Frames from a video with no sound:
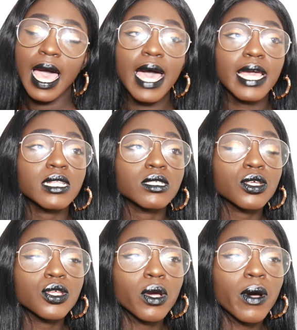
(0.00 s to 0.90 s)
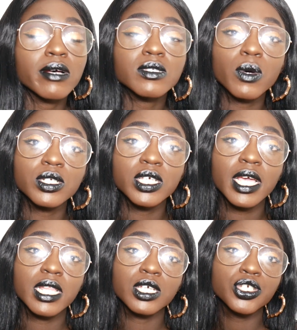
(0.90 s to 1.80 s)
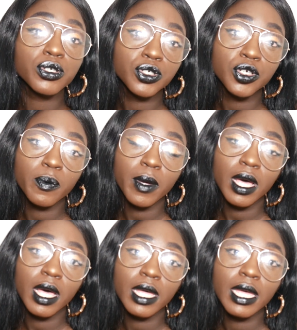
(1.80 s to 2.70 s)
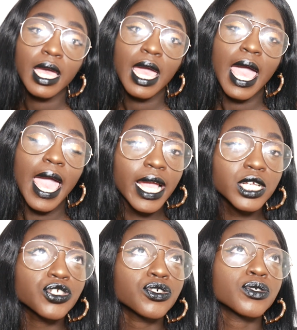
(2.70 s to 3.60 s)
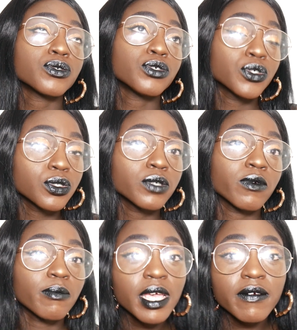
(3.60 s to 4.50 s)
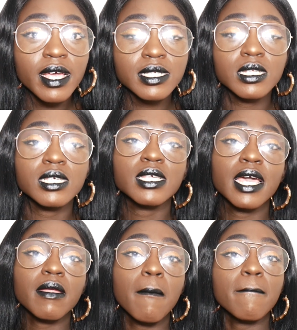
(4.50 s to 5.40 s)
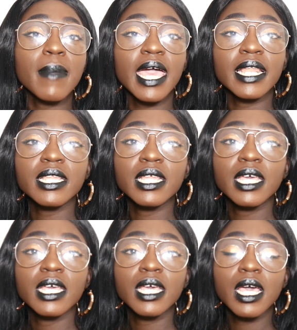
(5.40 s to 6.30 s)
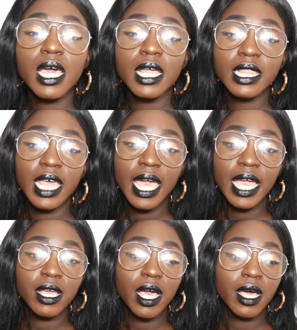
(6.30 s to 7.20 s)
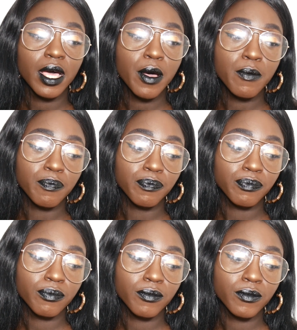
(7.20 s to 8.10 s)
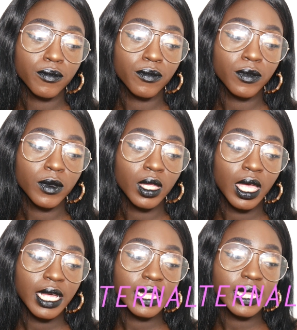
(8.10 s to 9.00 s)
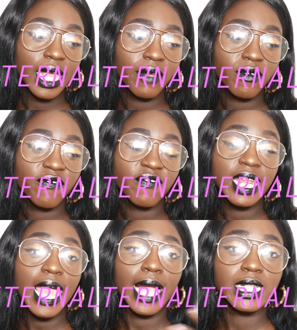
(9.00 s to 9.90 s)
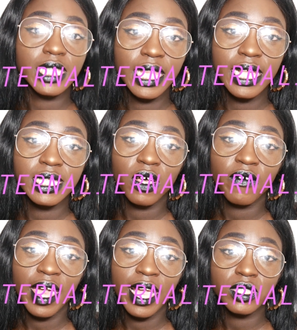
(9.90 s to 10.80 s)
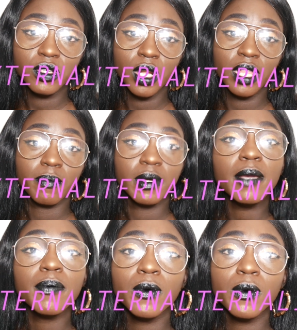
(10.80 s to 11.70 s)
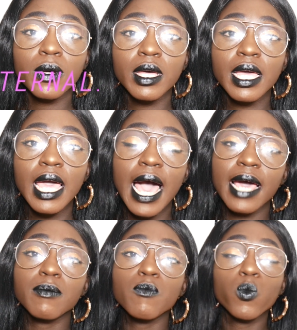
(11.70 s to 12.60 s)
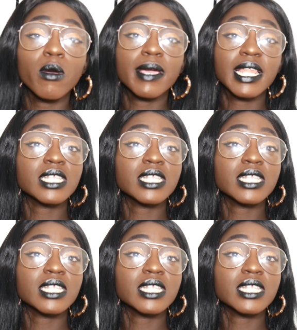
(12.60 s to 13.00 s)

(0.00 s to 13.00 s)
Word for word: And you know, I was watching this YouTuber, Angel Jordan Ramirez, and he said men, they um, they reflect their self hate on other people and women